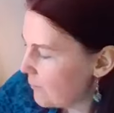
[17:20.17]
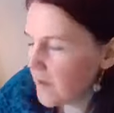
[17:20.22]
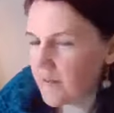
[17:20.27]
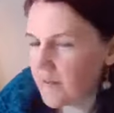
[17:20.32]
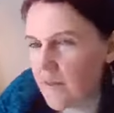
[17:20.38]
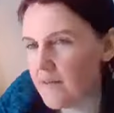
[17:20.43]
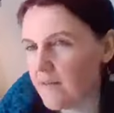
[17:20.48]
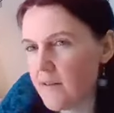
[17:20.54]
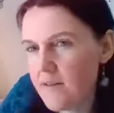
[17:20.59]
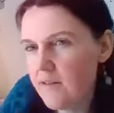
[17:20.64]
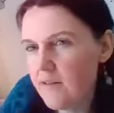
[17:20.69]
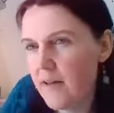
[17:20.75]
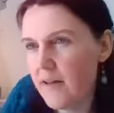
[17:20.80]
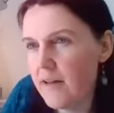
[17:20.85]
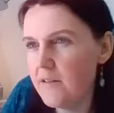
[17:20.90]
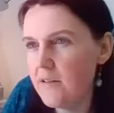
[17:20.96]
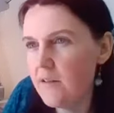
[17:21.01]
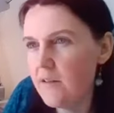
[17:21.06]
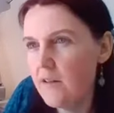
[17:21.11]
Because as I
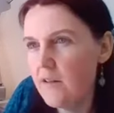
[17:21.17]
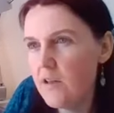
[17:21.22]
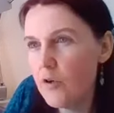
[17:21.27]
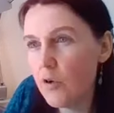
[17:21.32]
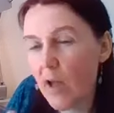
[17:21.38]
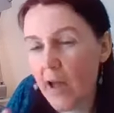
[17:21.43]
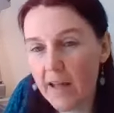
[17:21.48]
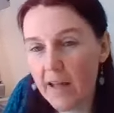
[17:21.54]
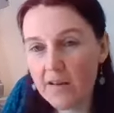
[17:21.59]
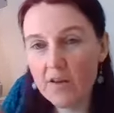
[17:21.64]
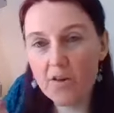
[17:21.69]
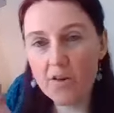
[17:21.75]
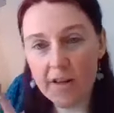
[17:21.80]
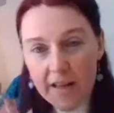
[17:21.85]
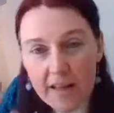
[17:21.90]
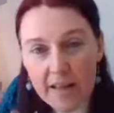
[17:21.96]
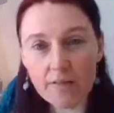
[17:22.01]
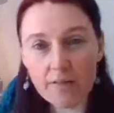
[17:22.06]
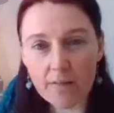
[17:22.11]
said, you can
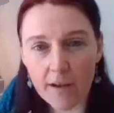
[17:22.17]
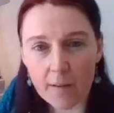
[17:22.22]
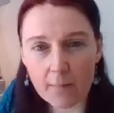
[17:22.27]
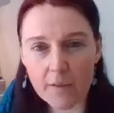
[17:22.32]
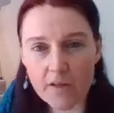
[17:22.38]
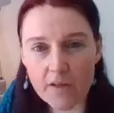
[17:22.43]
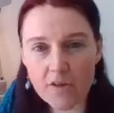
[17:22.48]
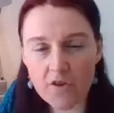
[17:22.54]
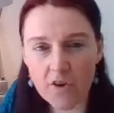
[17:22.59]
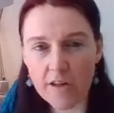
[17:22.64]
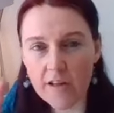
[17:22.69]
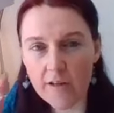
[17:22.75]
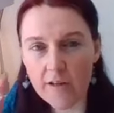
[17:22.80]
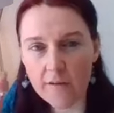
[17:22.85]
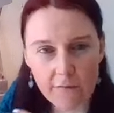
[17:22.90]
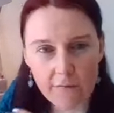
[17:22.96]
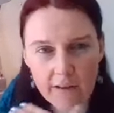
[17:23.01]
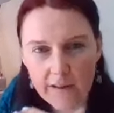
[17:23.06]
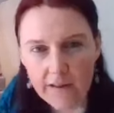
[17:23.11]
create a family tree
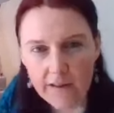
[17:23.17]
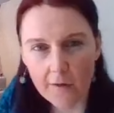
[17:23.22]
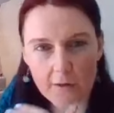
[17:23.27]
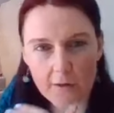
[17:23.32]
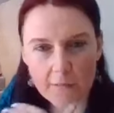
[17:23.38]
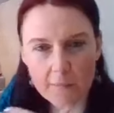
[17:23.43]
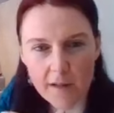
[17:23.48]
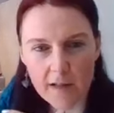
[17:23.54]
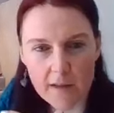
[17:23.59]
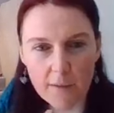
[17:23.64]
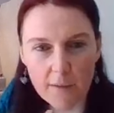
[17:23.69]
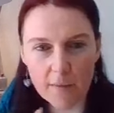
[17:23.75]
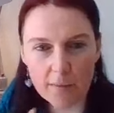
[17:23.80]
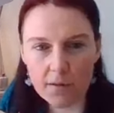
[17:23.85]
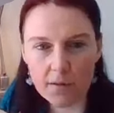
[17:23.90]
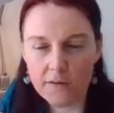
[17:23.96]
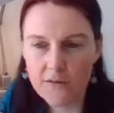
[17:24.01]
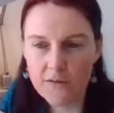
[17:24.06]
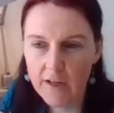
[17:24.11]
and find out as many
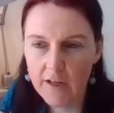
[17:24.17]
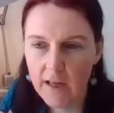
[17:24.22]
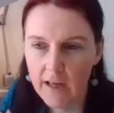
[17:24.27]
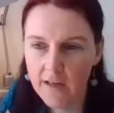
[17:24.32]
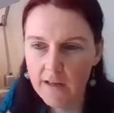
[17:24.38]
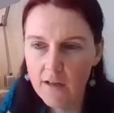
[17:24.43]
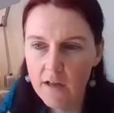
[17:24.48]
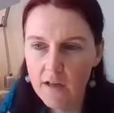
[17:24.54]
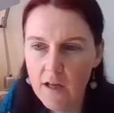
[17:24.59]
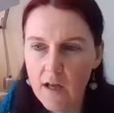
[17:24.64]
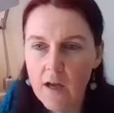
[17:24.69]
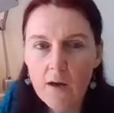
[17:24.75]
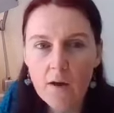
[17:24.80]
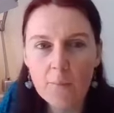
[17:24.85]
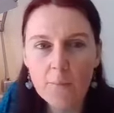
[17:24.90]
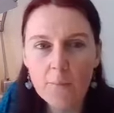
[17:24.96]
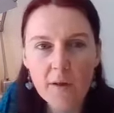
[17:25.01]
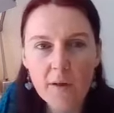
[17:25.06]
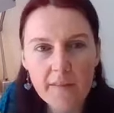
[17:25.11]
people as you can.
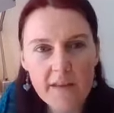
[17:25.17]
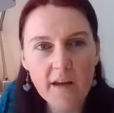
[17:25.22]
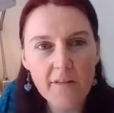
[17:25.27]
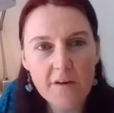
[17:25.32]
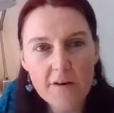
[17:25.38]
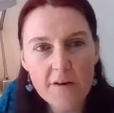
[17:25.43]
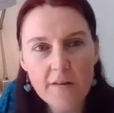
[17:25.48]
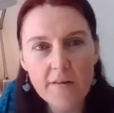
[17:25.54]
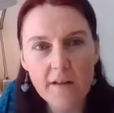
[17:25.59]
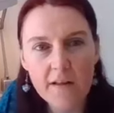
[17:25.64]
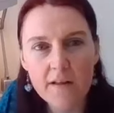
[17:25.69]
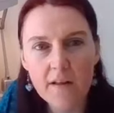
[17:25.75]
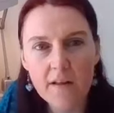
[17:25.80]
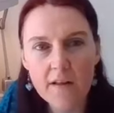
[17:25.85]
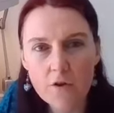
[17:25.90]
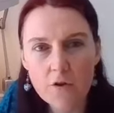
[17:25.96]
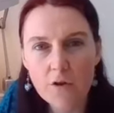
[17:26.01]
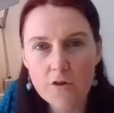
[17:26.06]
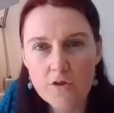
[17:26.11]
But the other thing
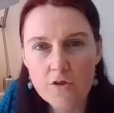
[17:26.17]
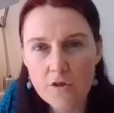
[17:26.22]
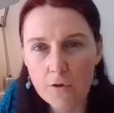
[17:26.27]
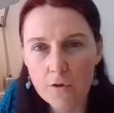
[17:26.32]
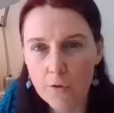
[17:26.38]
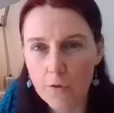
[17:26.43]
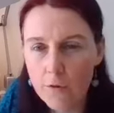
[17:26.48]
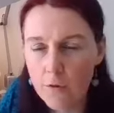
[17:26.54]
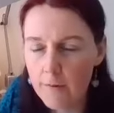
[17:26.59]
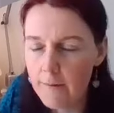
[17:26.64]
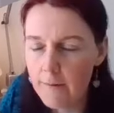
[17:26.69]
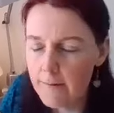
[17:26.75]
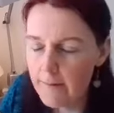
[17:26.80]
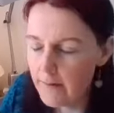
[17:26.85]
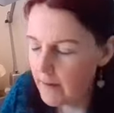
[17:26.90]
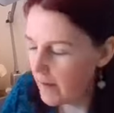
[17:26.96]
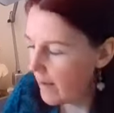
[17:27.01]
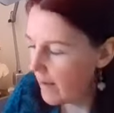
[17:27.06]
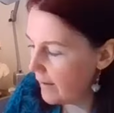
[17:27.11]
that you can do
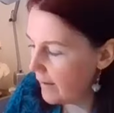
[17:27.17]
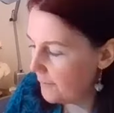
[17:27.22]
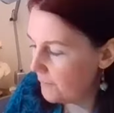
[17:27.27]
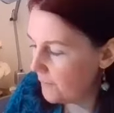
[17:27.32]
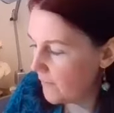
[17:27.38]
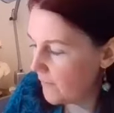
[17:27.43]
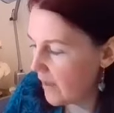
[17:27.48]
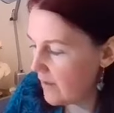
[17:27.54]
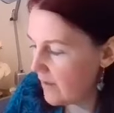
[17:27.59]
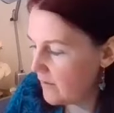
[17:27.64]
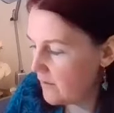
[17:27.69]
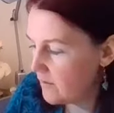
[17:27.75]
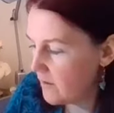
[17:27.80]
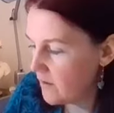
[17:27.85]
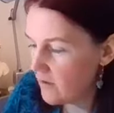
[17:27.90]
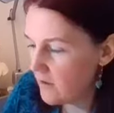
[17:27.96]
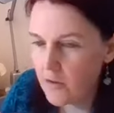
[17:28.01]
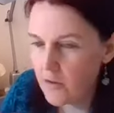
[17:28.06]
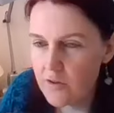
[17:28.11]

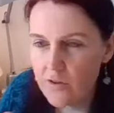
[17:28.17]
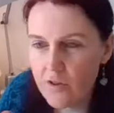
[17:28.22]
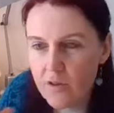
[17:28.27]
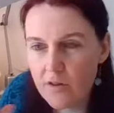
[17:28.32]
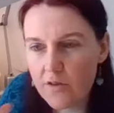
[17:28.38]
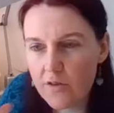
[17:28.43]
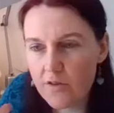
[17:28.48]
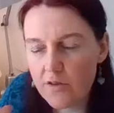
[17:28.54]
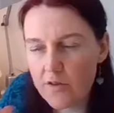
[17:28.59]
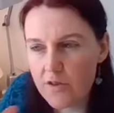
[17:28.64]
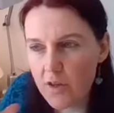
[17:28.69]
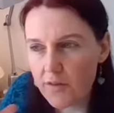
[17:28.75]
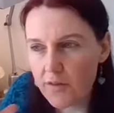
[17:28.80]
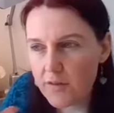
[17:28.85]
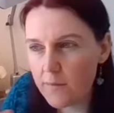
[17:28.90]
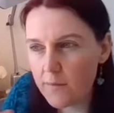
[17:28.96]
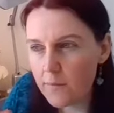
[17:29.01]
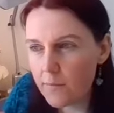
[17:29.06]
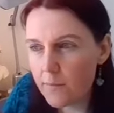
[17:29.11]
is
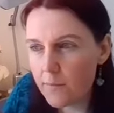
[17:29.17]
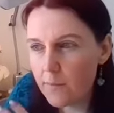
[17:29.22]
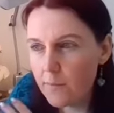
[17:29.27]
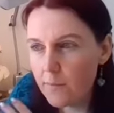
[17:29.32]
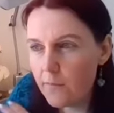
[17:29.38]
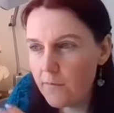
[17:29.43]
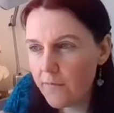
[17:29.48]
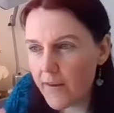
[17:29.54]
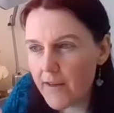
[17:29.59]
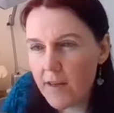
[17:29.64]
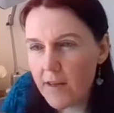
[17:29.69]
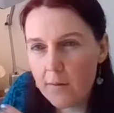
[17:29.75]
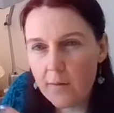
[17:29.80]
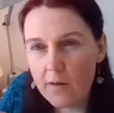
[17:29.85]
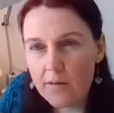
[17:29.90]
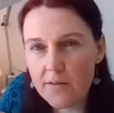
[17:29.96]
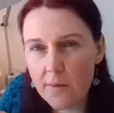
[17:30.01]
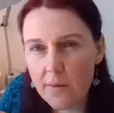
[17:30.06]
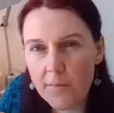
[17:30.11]
just
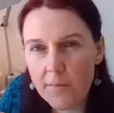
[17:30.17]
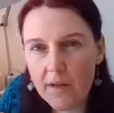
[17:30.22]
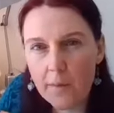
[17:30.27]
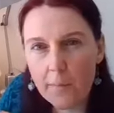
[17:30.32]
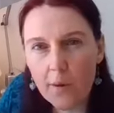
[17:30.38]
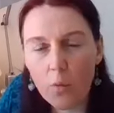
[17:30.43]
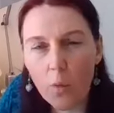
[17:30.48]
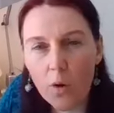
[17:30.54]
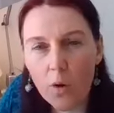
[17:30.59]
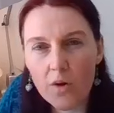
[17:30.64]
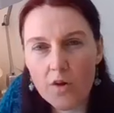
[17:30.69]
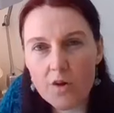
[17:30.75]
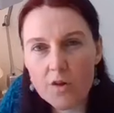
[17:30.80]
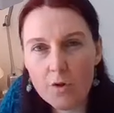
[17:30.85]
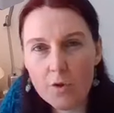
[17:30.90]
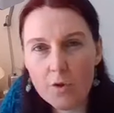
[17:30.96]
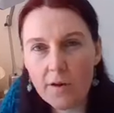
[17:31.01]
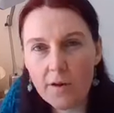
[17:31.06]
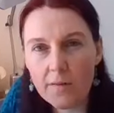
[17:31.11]
find something about one or
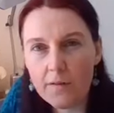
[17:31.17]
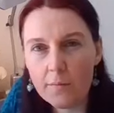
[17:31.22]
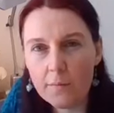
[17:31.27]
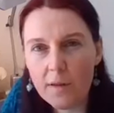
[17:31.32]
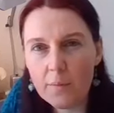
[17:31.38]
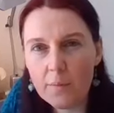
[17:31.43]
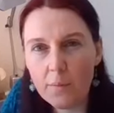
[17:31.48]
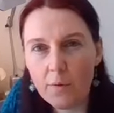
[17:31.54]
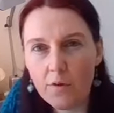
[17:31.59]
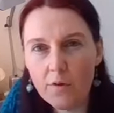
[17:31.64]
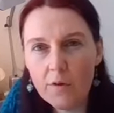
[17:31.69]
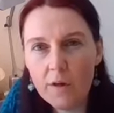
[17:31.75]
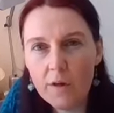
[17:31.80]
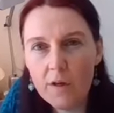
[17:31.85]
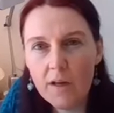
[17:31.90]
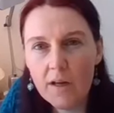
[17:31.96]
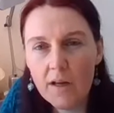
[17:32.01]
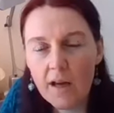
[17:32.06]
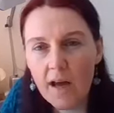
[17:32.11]
two different people
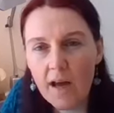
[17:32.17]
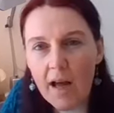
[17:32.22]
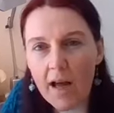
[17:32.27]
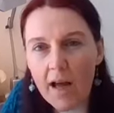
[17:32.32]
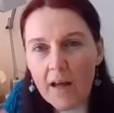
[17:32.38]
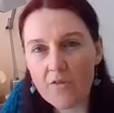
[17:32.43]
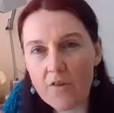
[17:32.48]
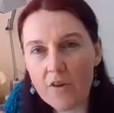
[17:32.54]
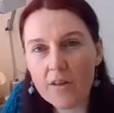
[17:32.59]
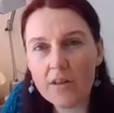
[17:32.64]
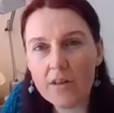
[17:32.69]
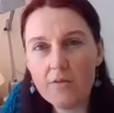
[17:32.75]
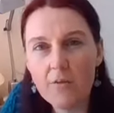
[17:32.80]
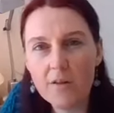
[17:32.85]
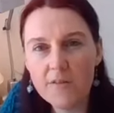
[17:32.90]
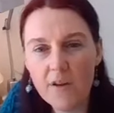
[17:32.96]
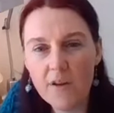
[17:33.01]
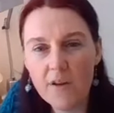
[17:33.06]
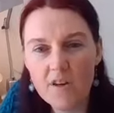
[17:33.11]
and really
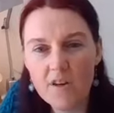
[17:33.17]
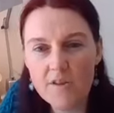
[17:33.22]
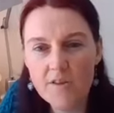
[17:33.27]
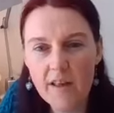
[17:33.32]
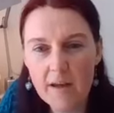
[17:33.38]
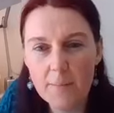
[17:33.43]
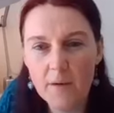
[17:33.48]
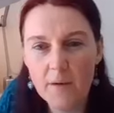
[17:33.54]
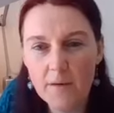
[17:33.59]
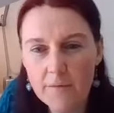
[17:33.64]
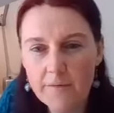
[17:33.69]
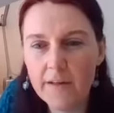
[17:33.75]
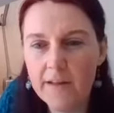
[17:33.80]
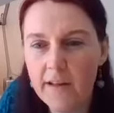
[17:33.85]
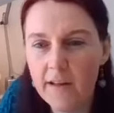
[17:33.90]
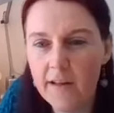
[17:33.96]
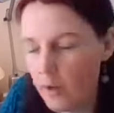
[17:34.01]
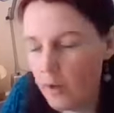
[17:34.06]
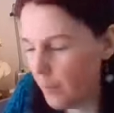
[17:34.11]
research them and
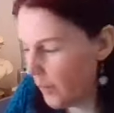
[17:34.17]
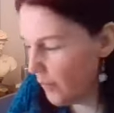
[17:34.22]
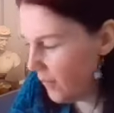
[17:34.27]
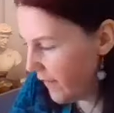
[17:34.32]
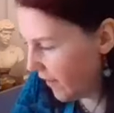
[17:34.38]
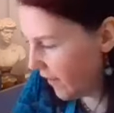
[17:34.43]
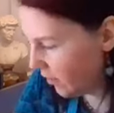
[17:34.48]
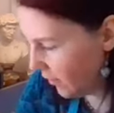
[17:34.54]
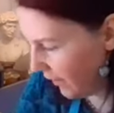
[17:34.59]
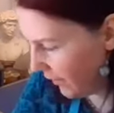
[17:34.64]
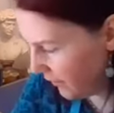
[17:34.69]
find out about their